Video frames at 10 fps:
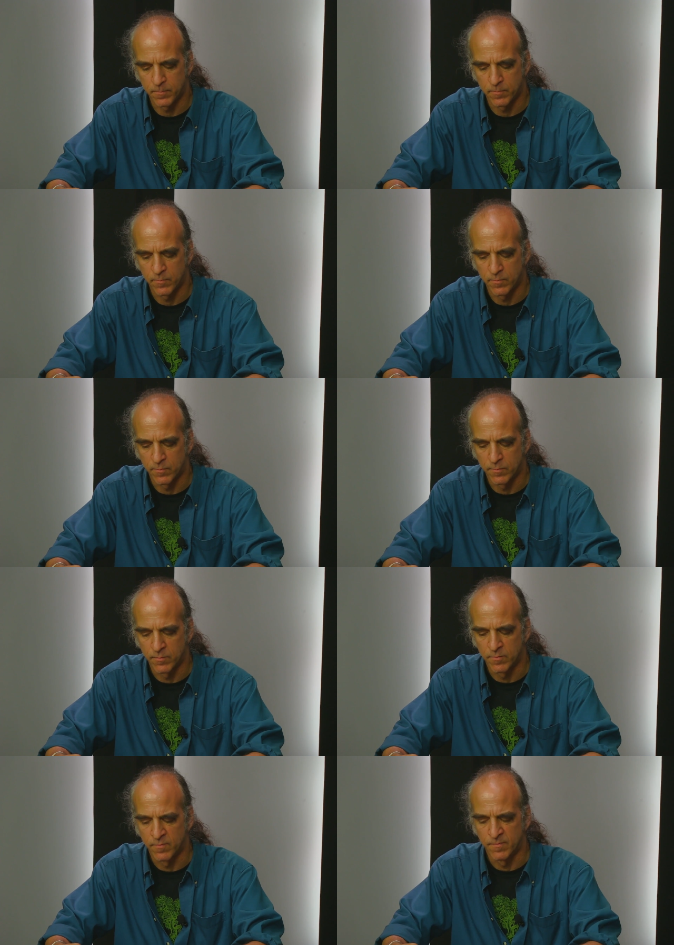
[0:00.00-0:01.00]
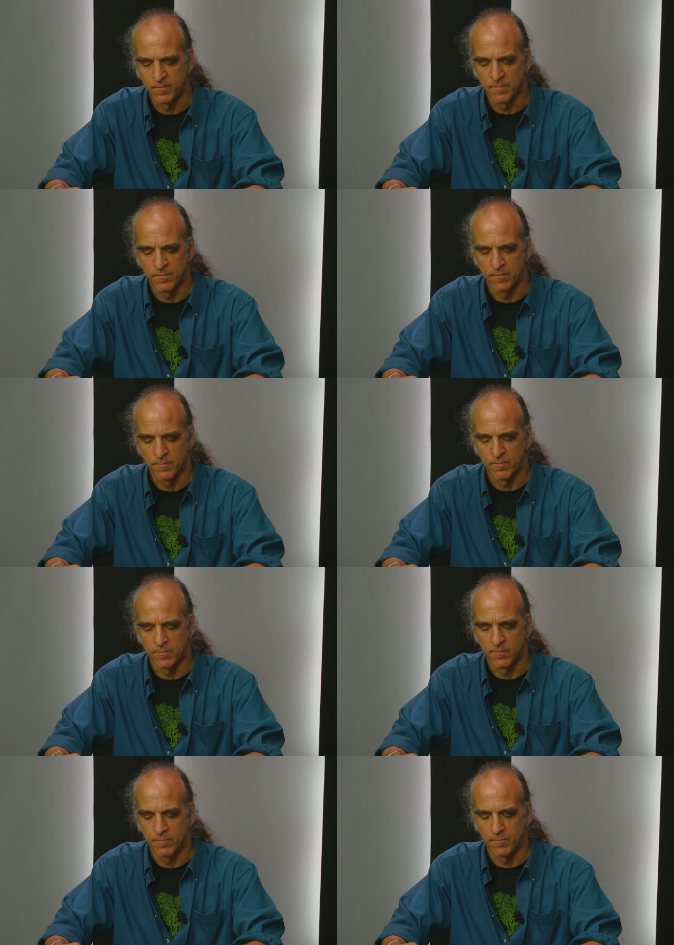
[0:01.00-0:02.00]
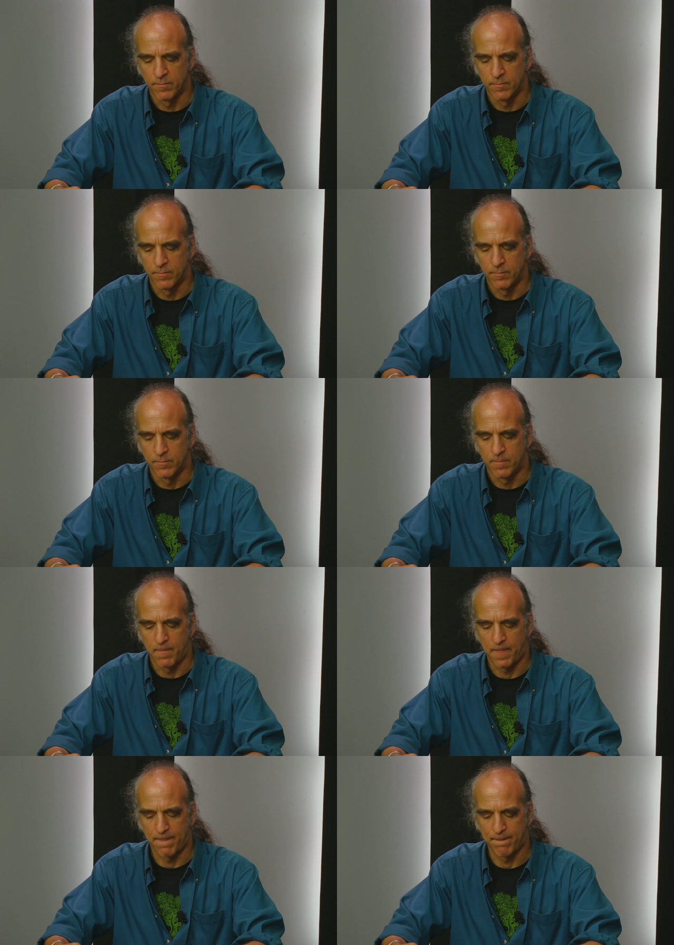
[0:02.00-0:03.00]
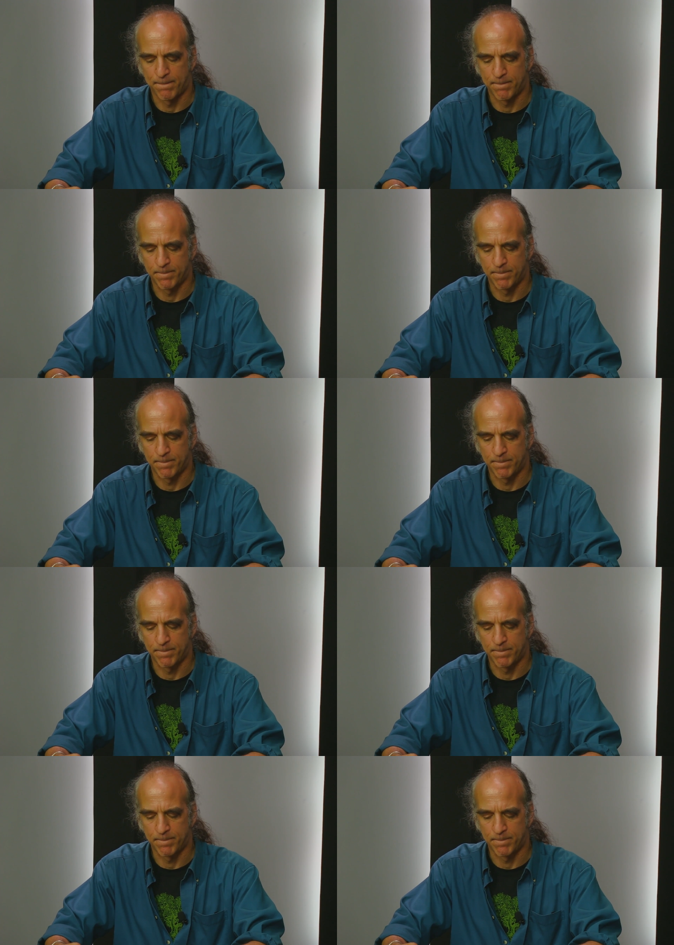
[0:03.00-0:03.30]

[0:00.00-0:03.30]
[no speech]